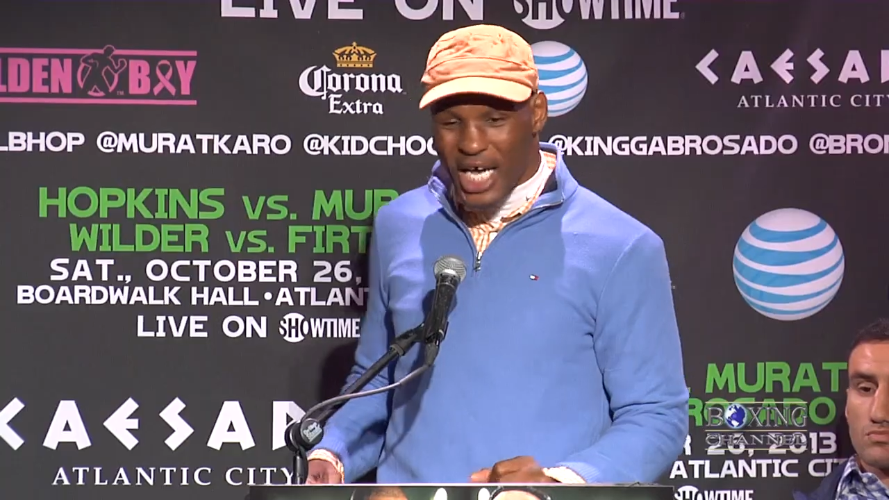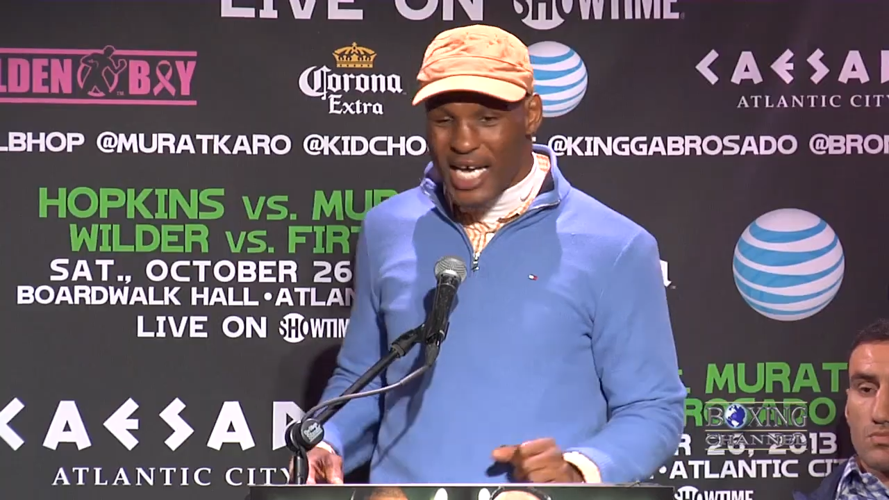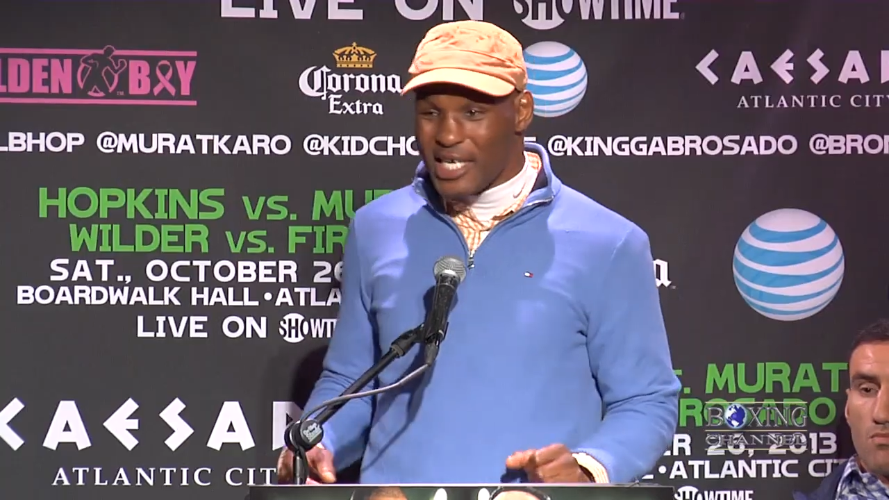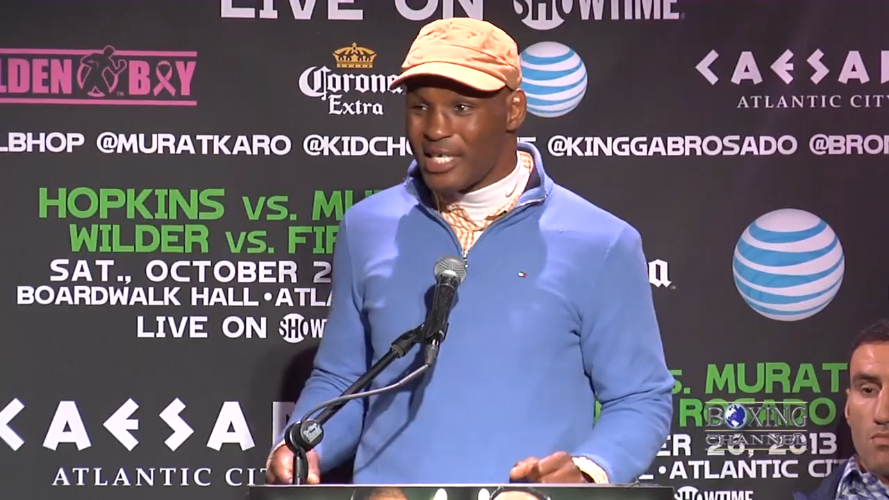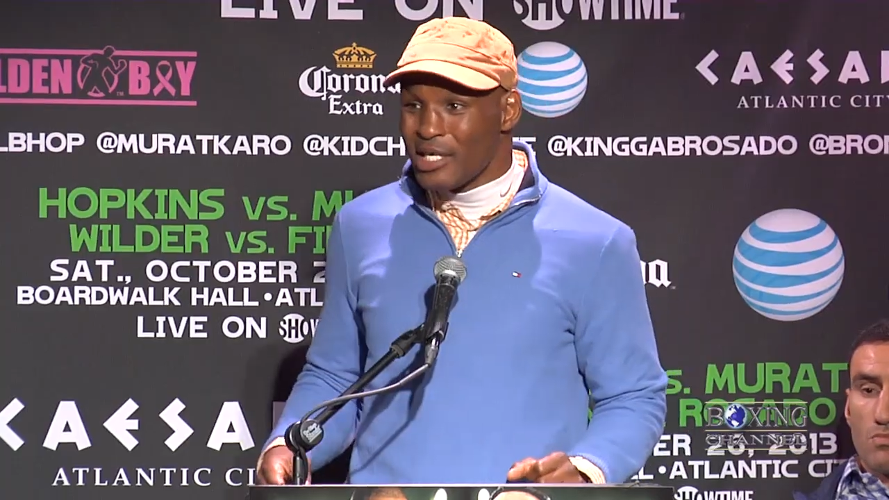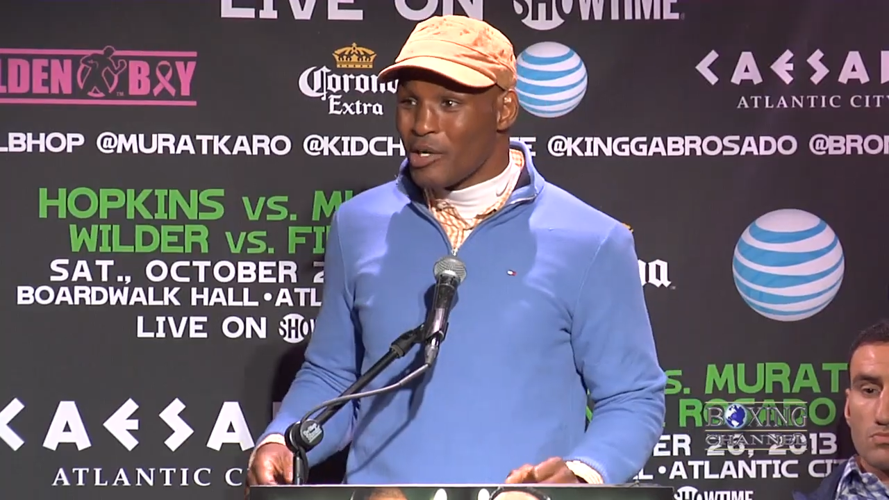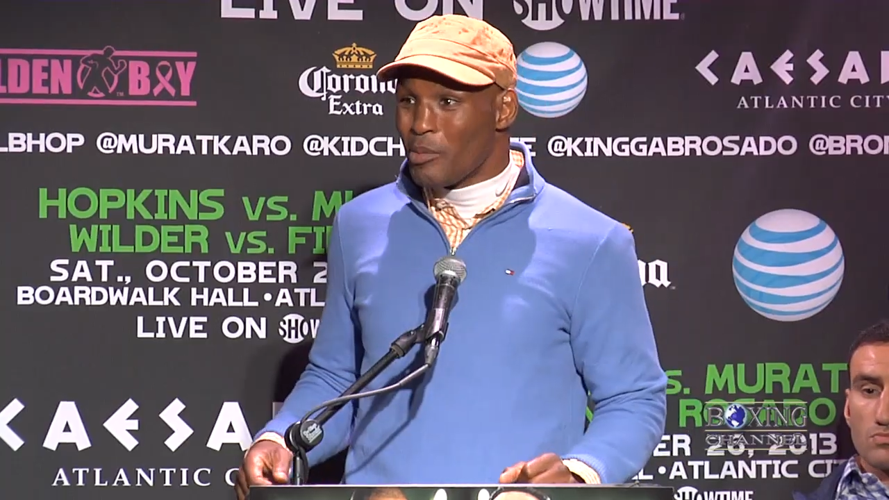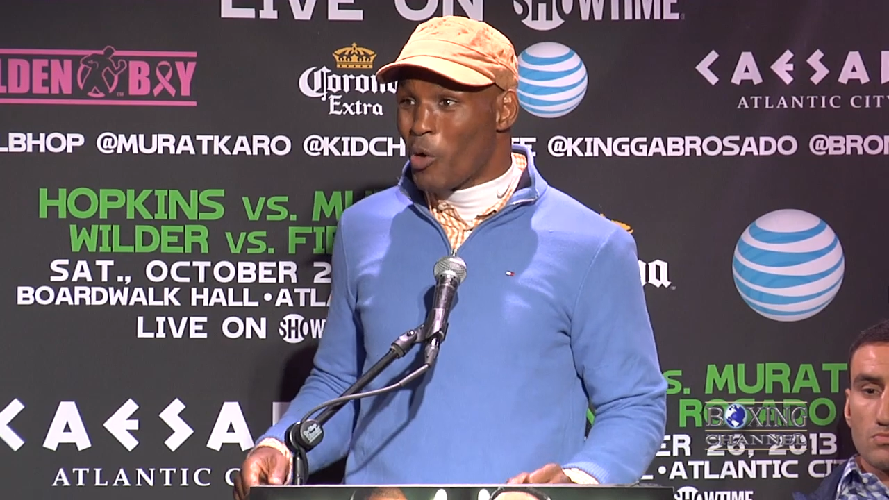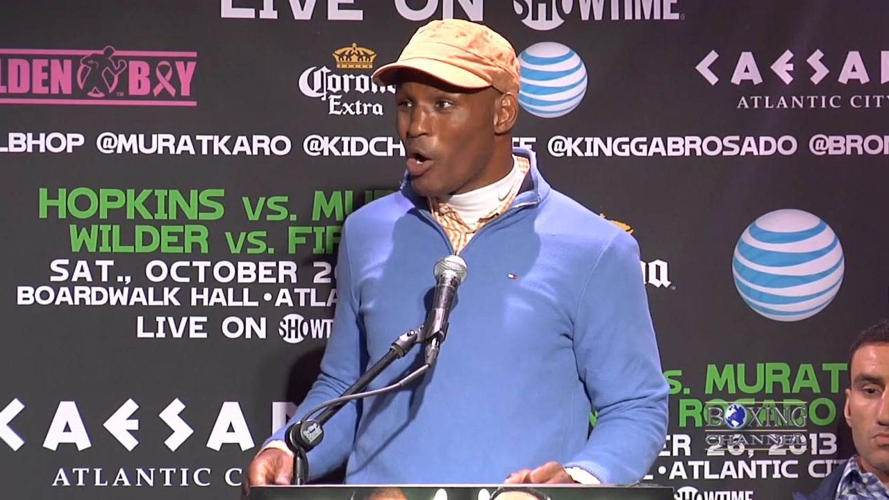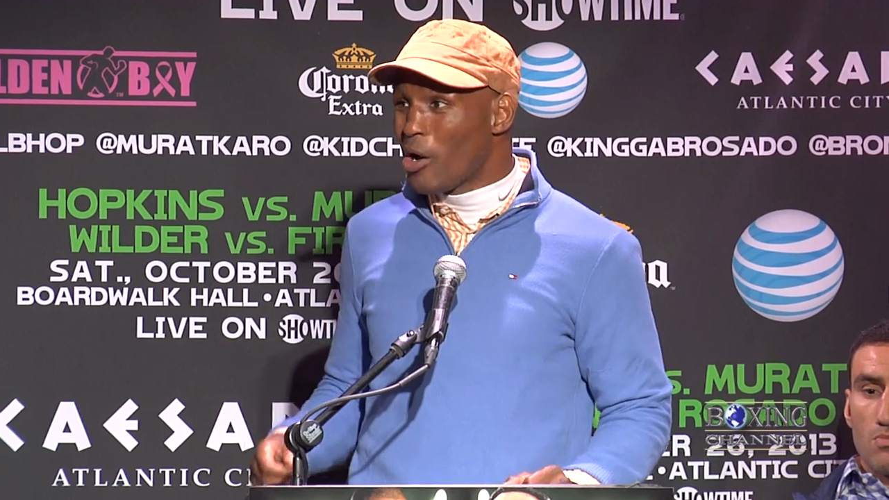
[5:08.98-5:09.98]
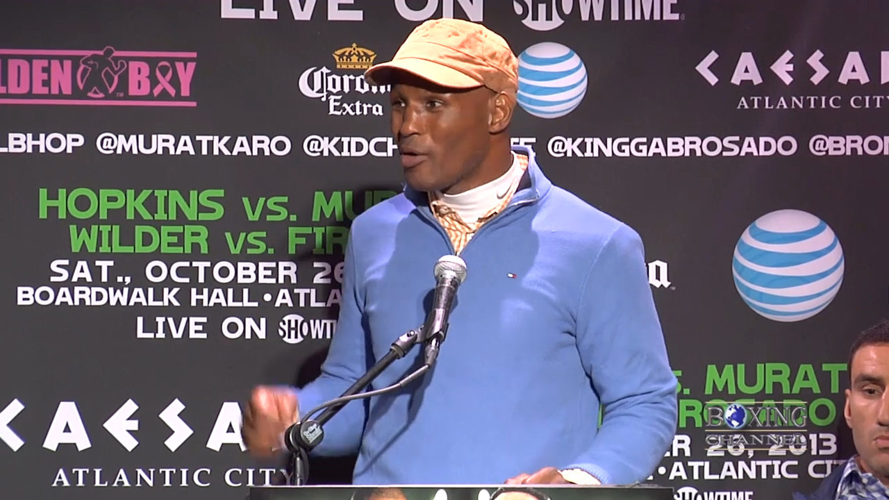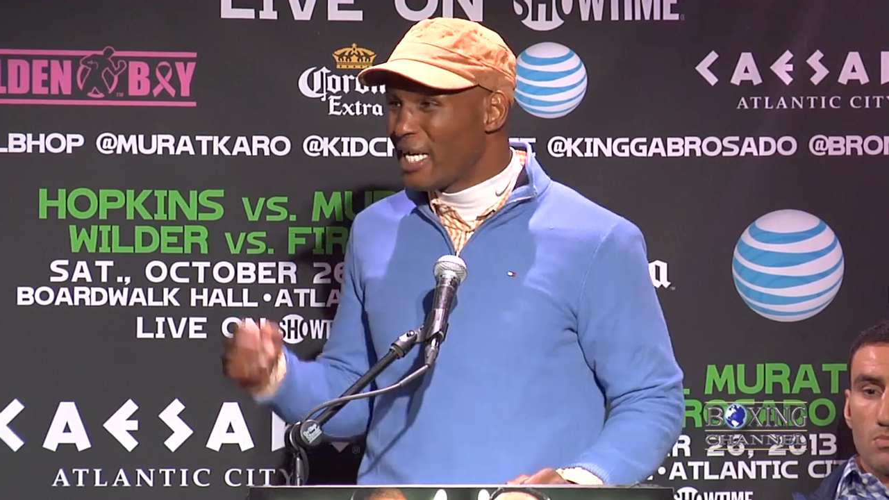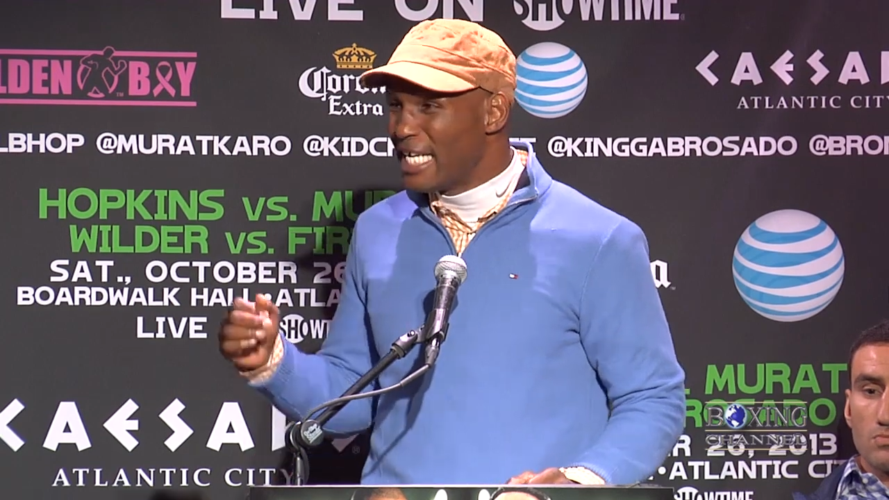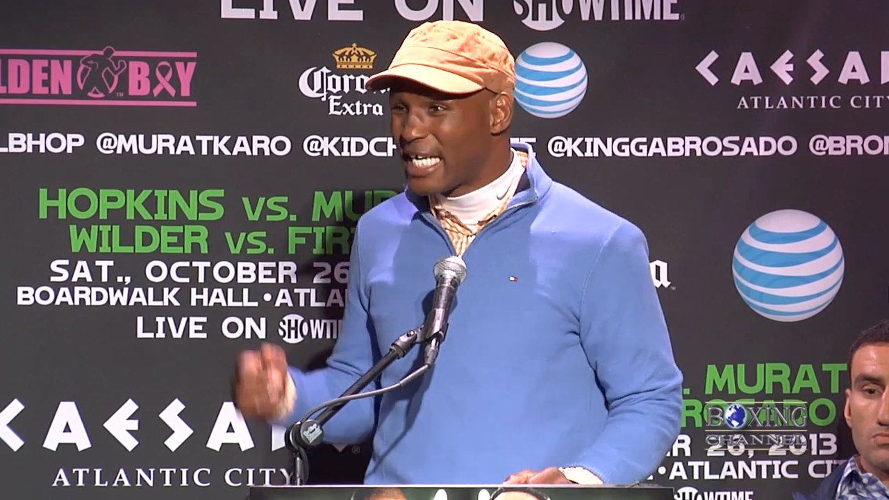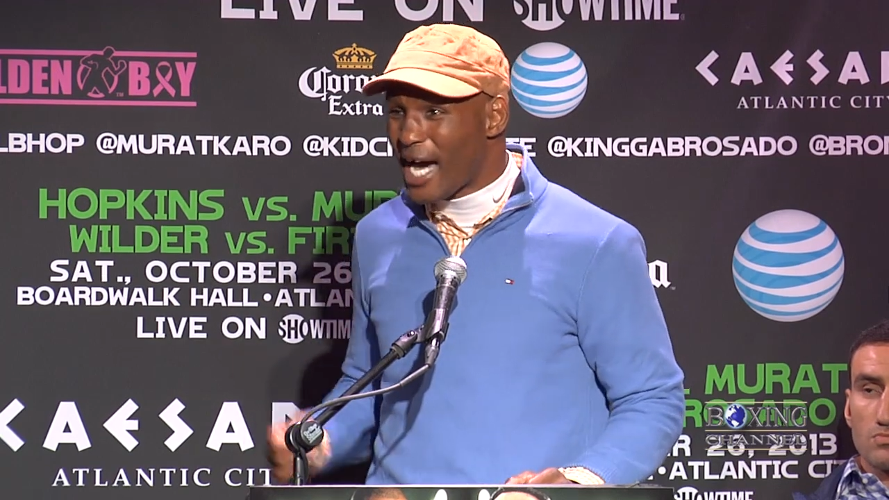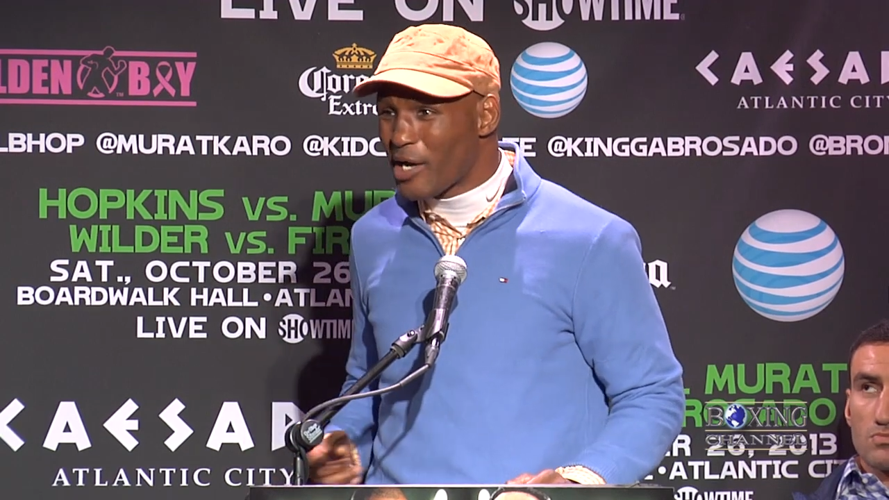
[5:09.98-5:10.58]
in boxing. Fascinating to see,